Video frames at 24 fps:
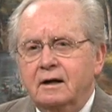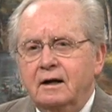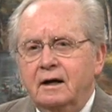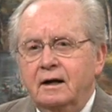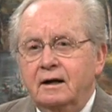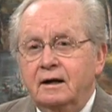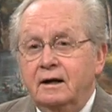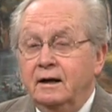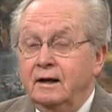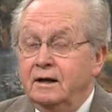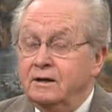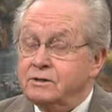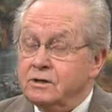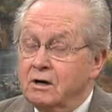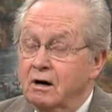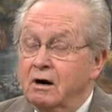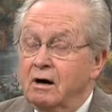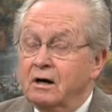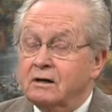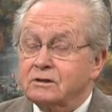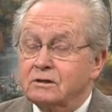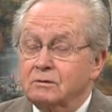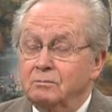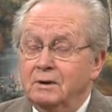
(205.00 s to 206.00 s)
And then He
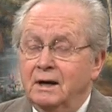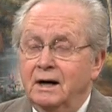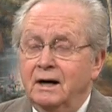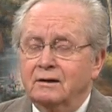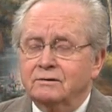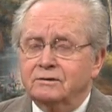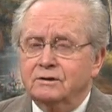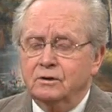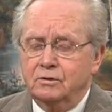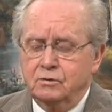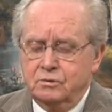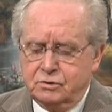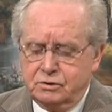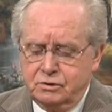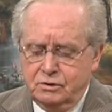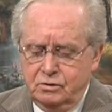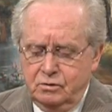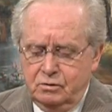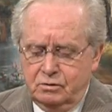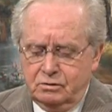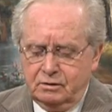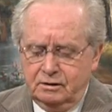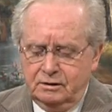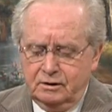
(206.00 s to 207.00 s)
talks about those
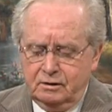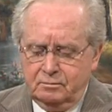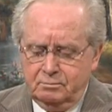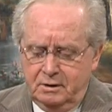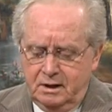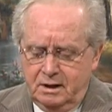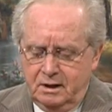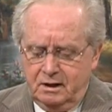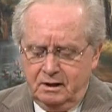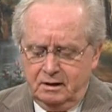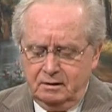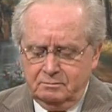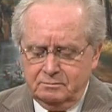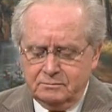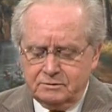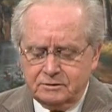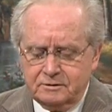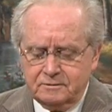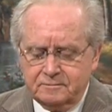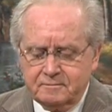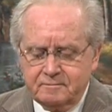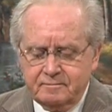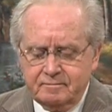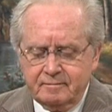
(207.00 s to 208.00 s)
nuclear
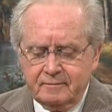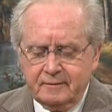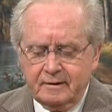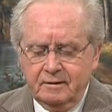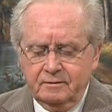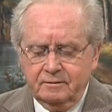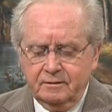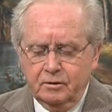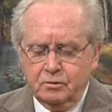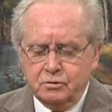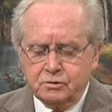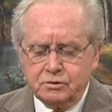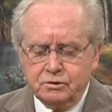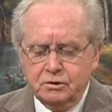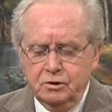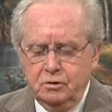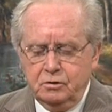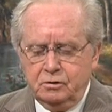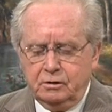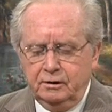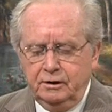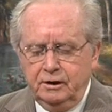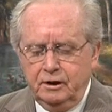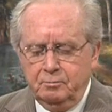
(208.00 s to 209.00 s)
bombs. Those
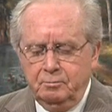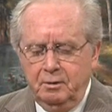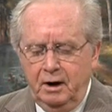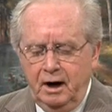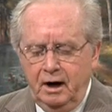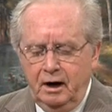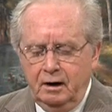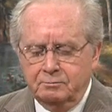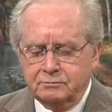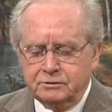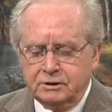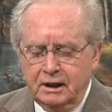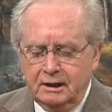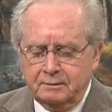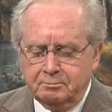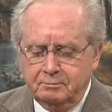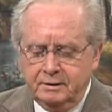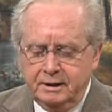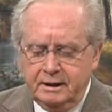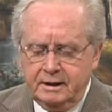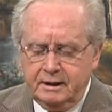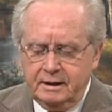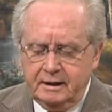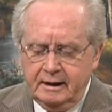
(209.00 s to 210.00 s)
nuclear bombs. Let
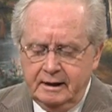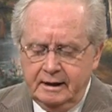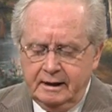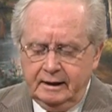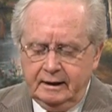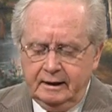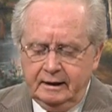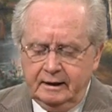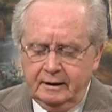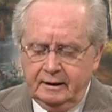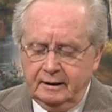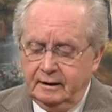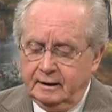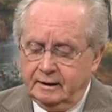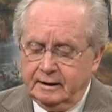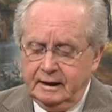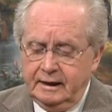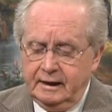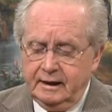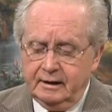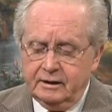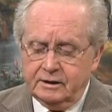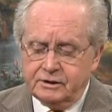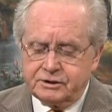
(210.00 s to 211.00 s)
me, uh,
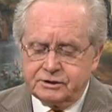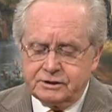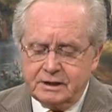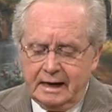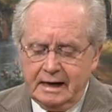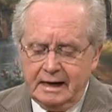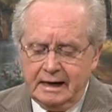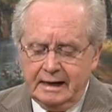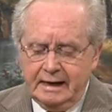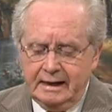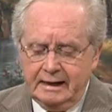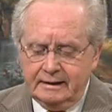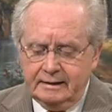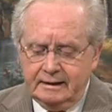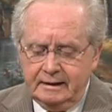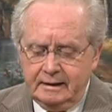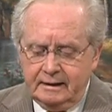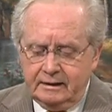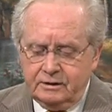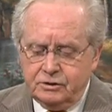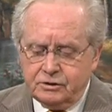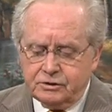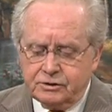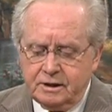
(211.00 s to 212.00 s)
again, a sign,
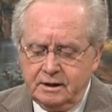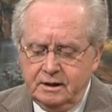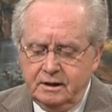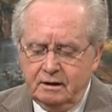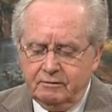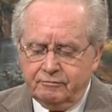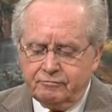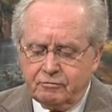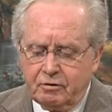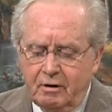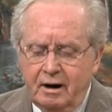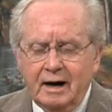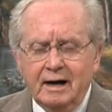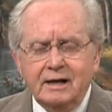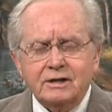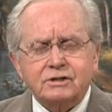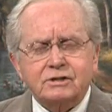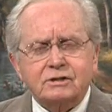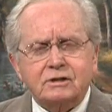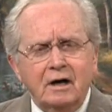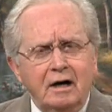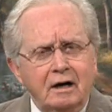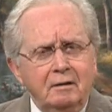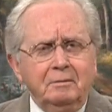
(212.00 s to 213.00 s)
you see, of
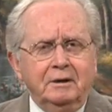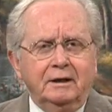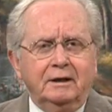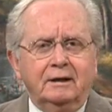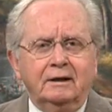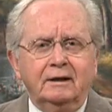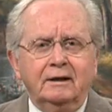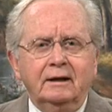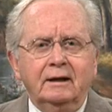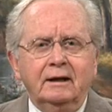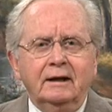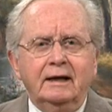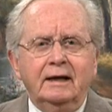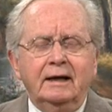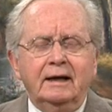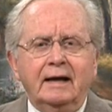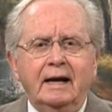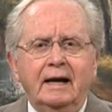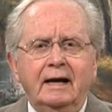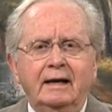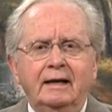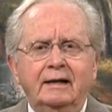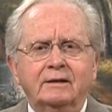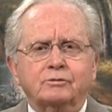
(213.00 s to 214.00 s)
Christ's coming. It,
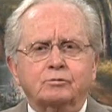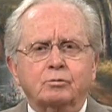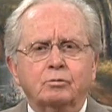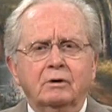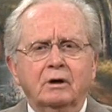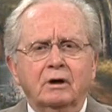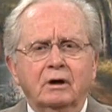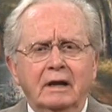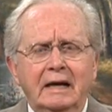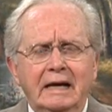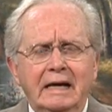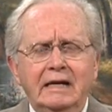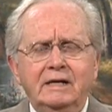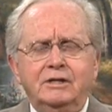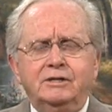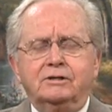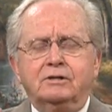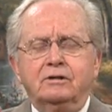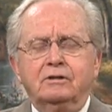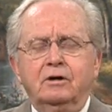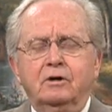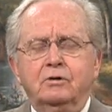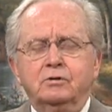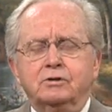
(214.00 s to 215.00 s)
it relates
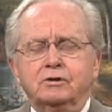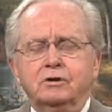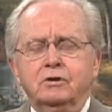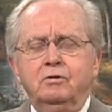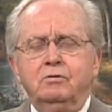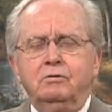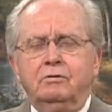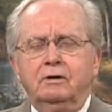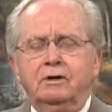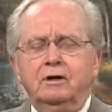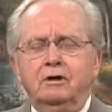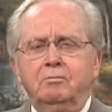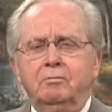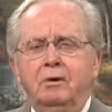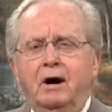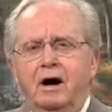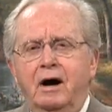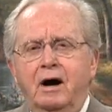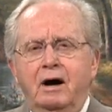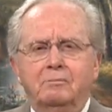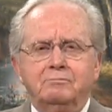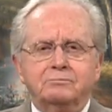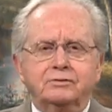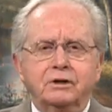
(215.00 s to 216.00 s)
to those nuclear
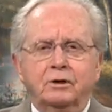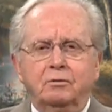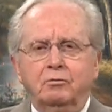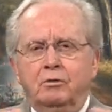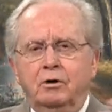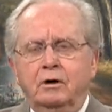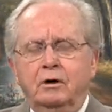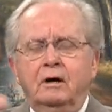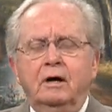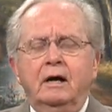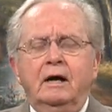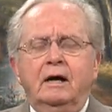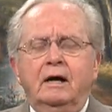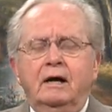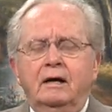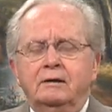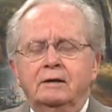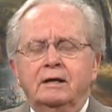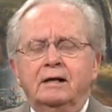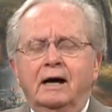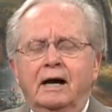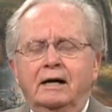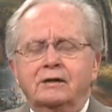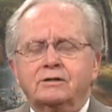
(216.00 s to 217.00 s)
bombs that, were,
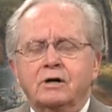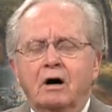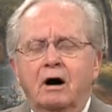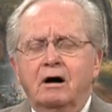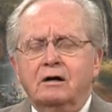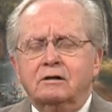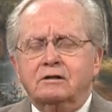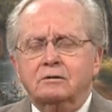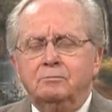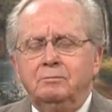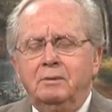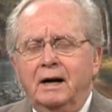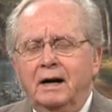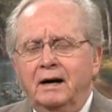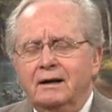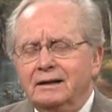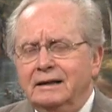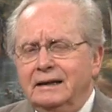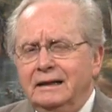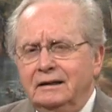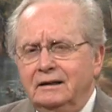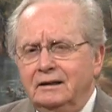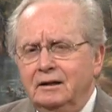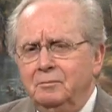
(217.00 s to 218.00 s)
that I talked about
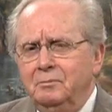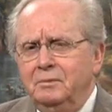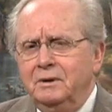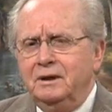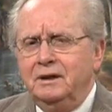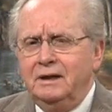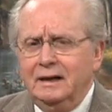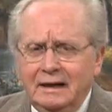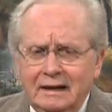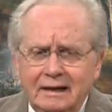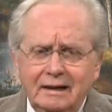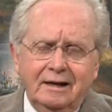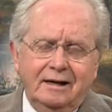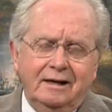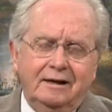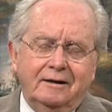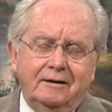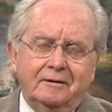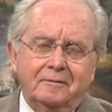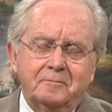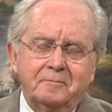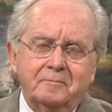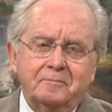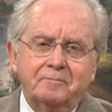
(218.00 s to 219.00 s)
in the
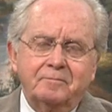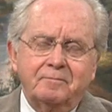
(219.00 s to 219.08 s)
beginning.